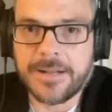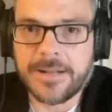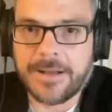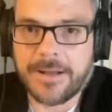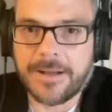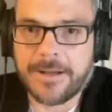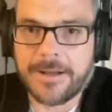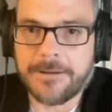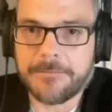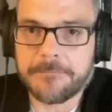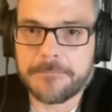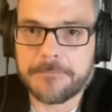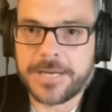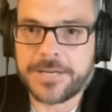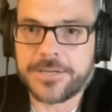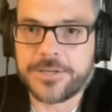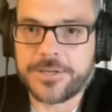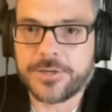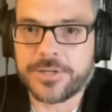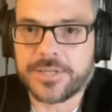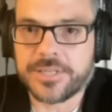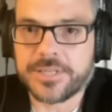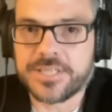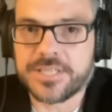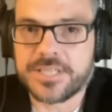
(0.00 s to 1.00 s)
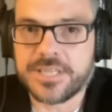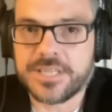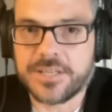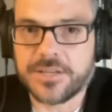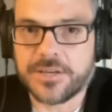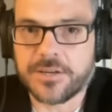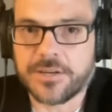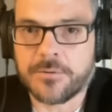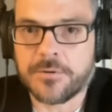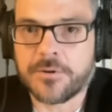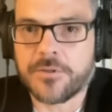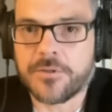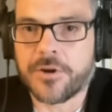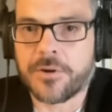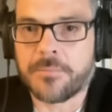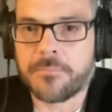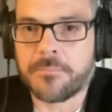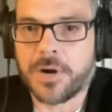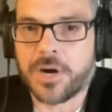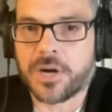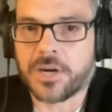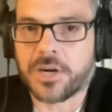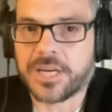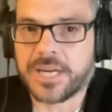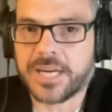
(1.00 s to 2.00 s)
And you can see they're
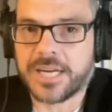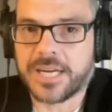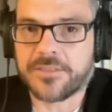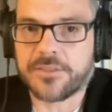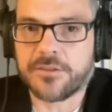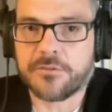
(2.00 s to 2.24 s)
marking it.